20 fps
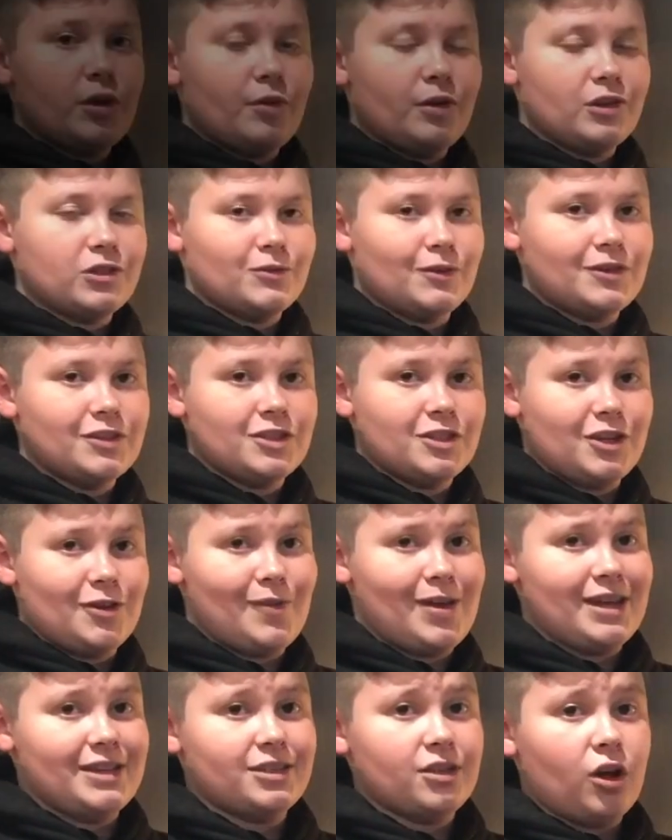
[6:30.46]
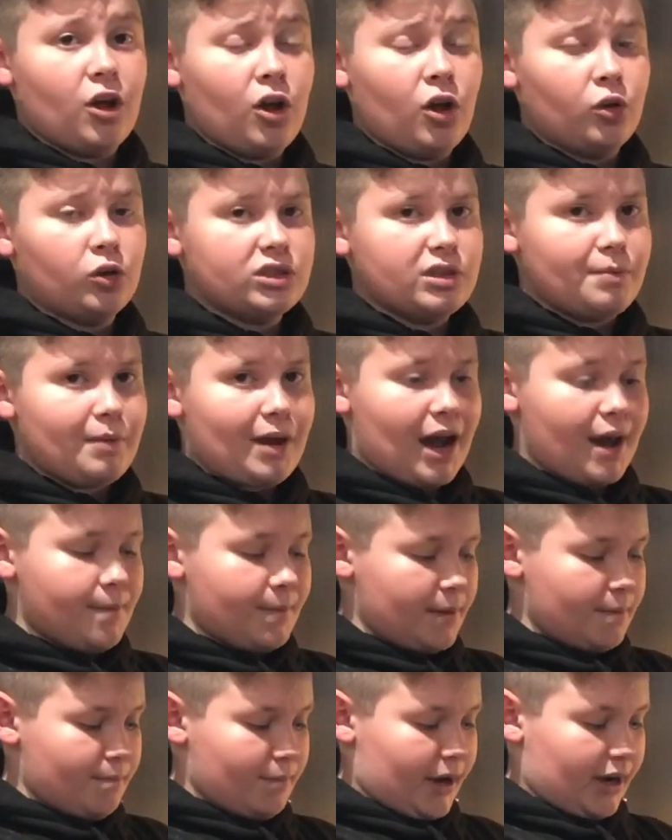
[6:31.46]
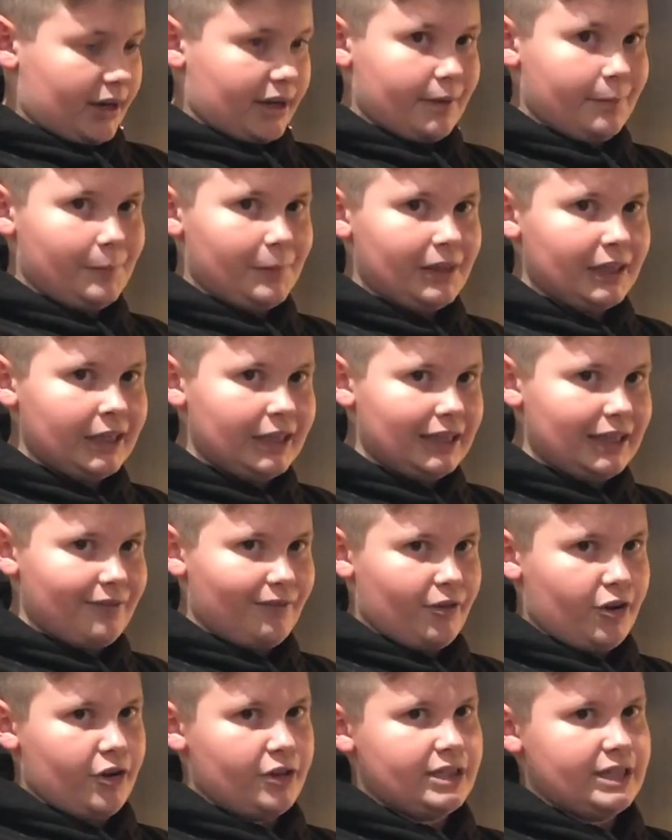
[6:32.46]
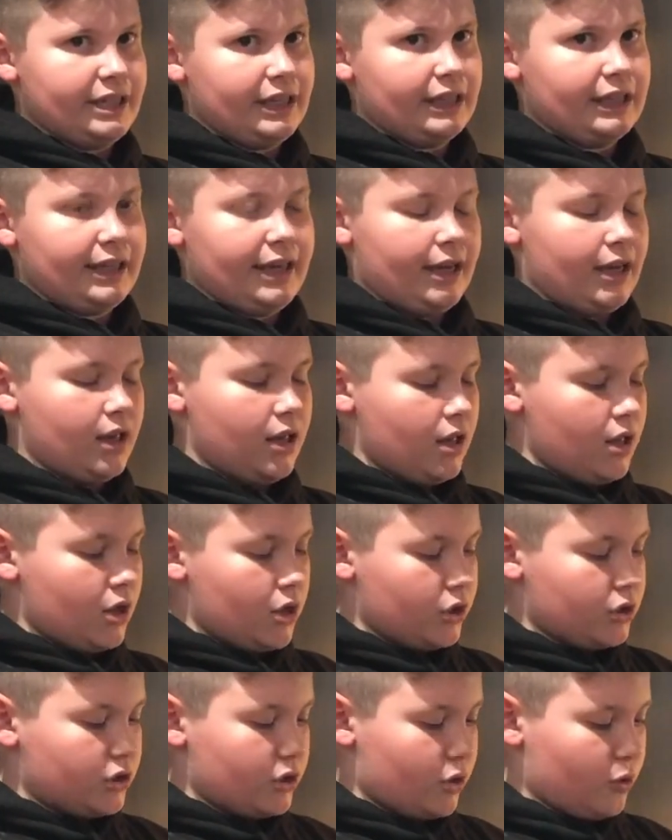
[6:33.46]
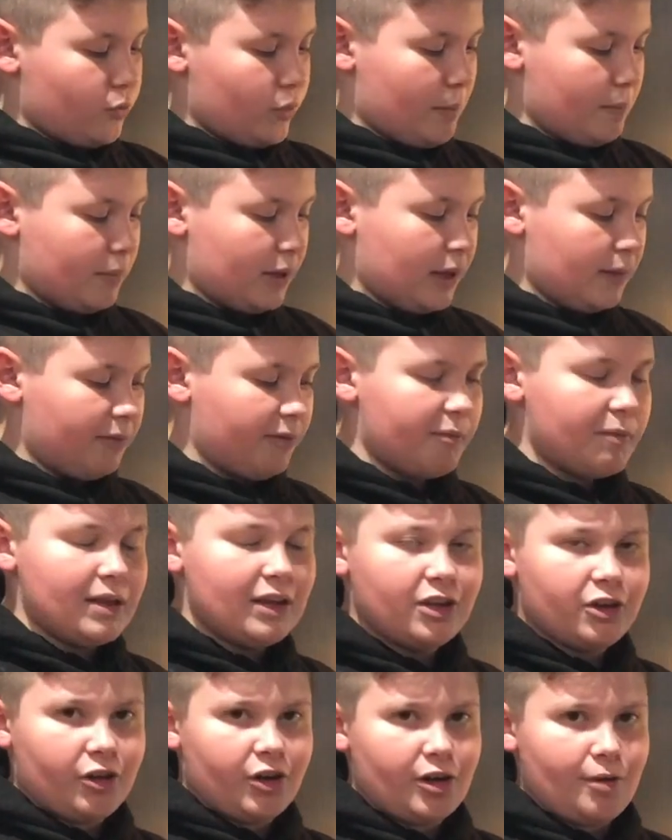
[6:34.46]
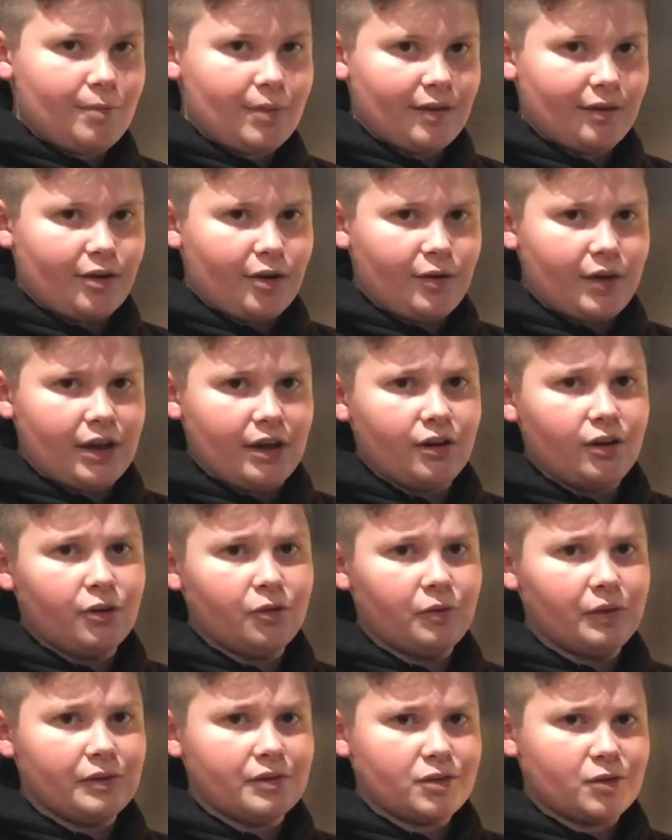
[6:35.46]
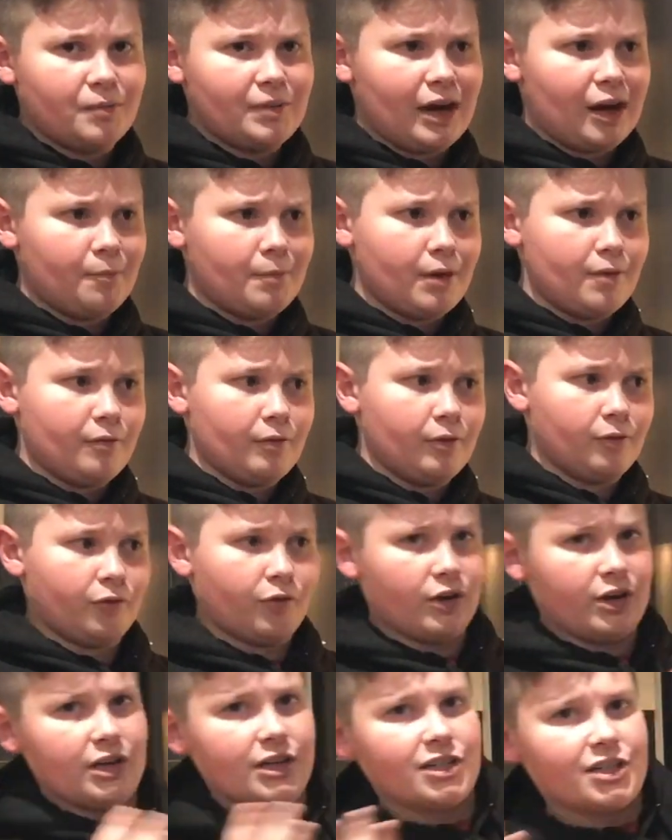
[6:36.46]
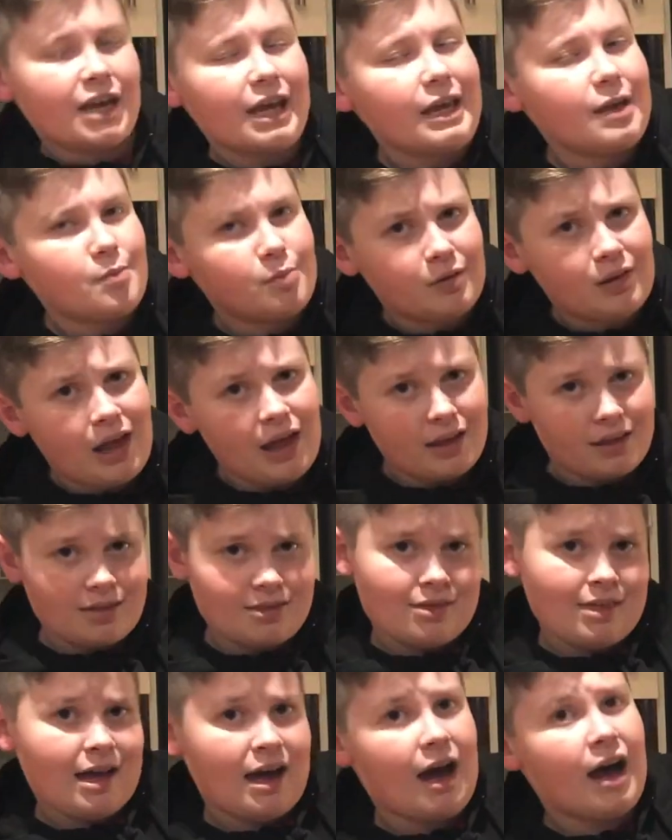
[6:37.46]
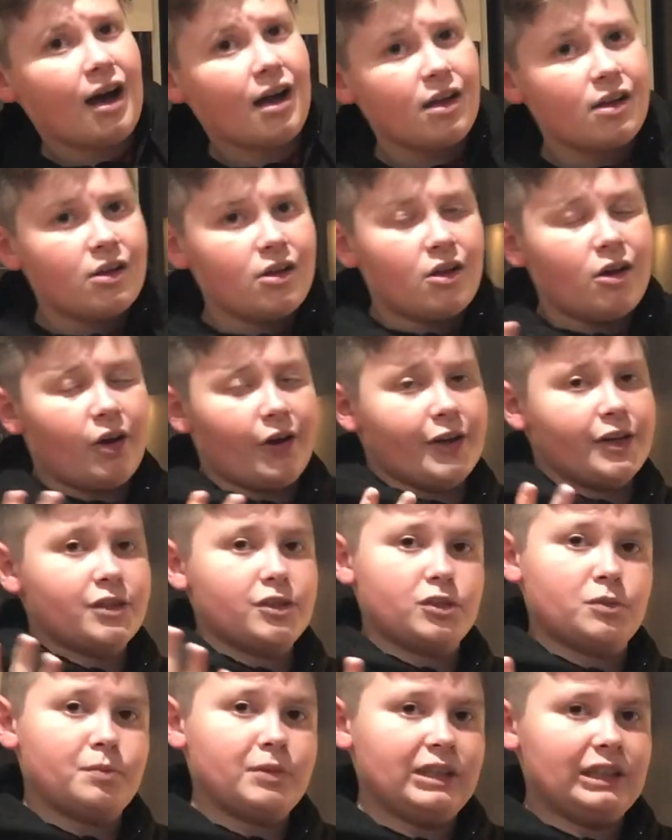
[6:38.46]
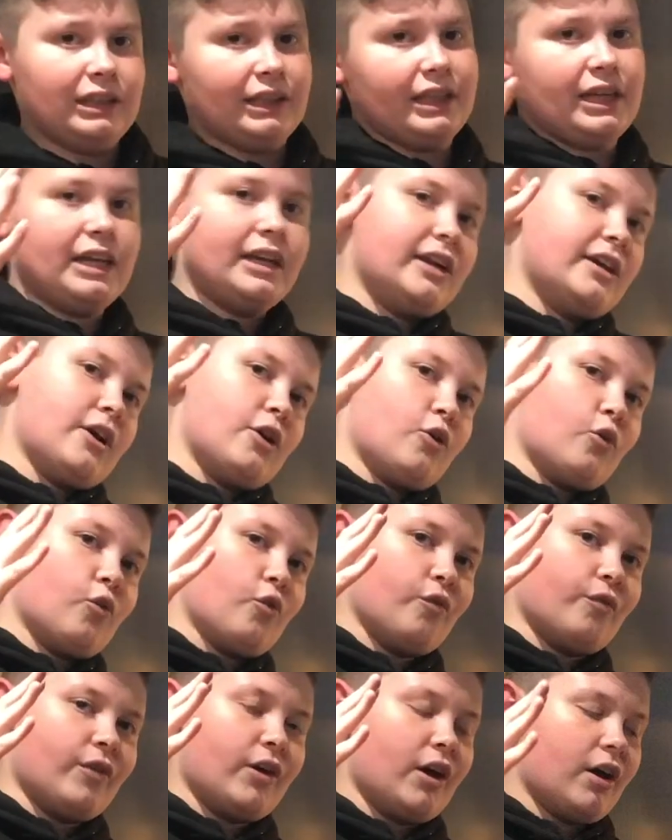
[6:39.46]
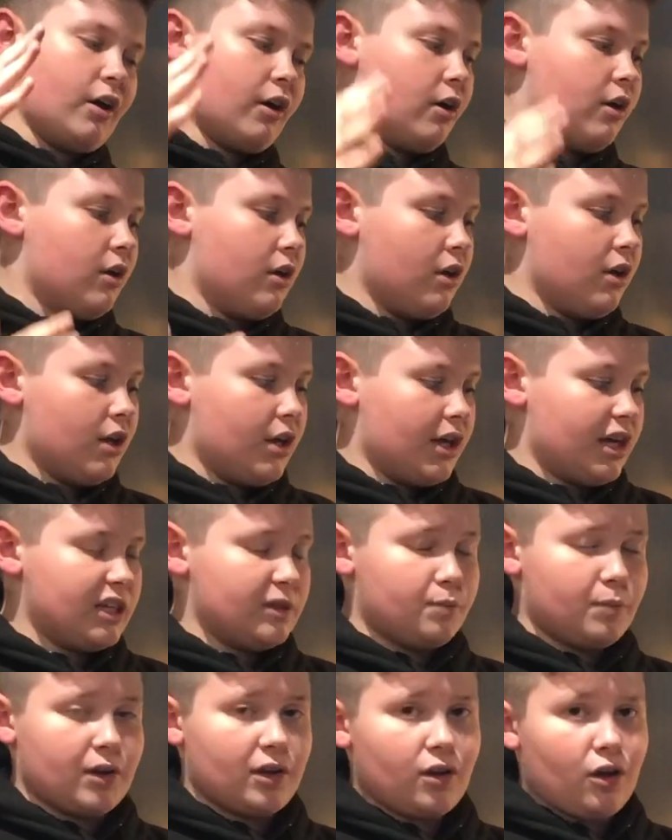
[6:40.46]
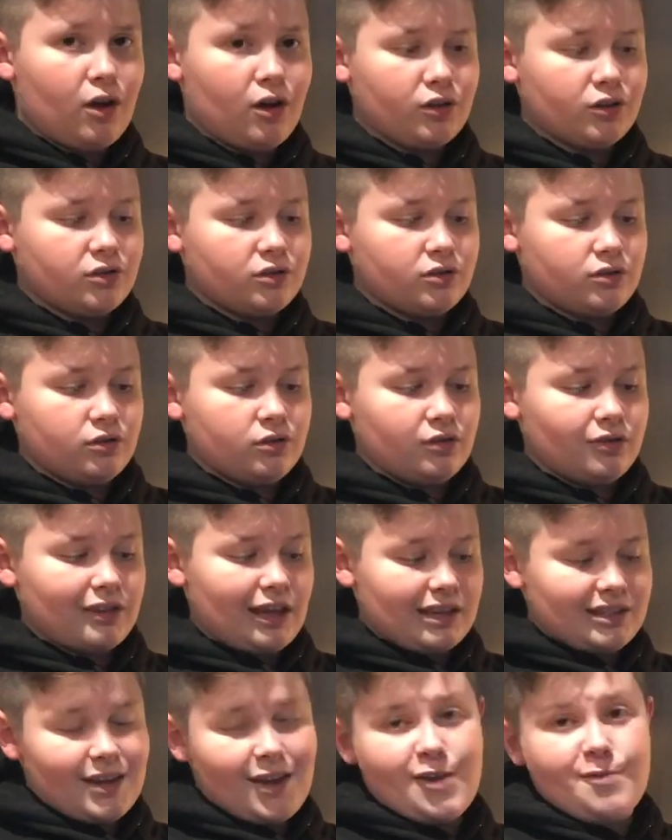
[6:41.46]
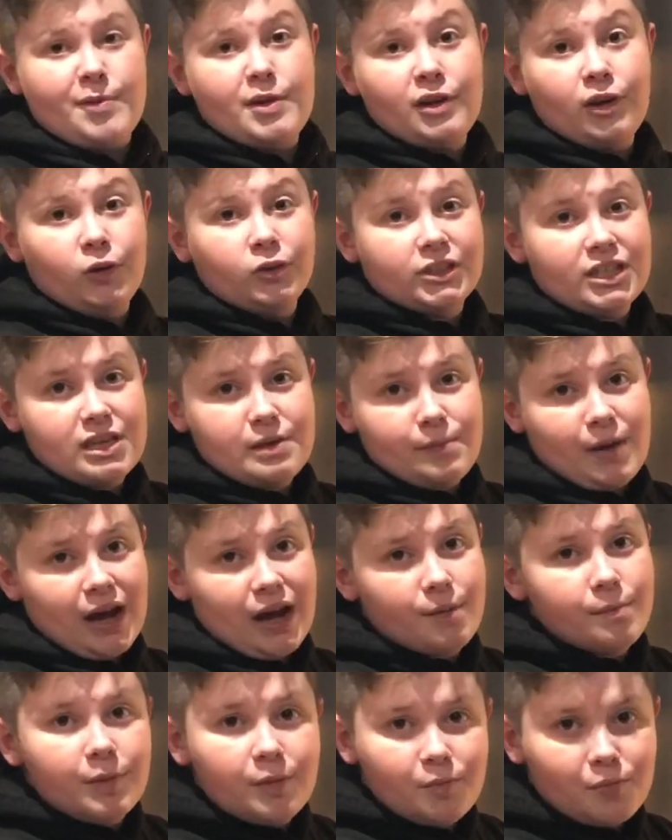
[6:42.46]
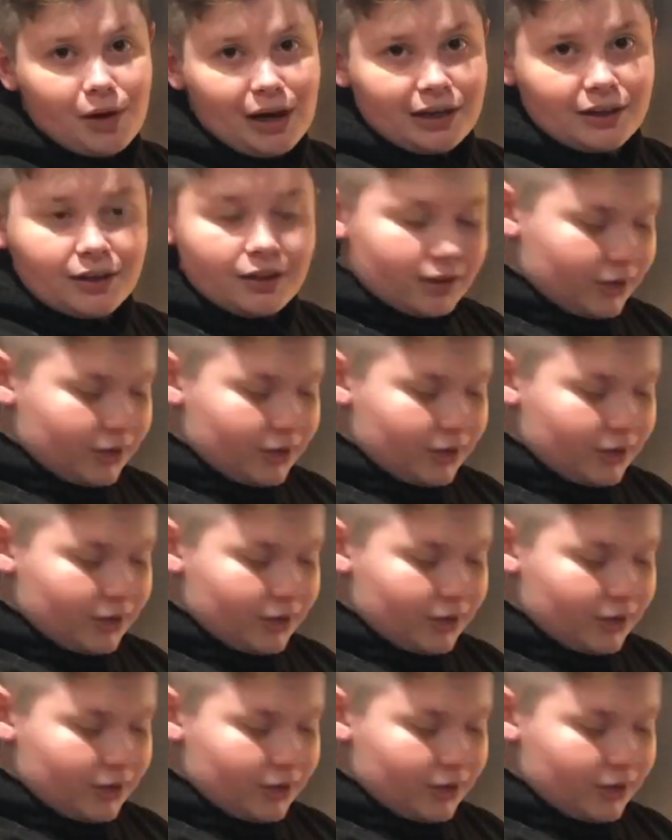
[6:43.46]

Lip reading: you also want to do is hold your piping bag completely vertically. So when people have been doing them, they're going, oh, it's coming out a bit of a funny shape like that, like it's just been leaning over. It's because that's how you've been holding your piping bag.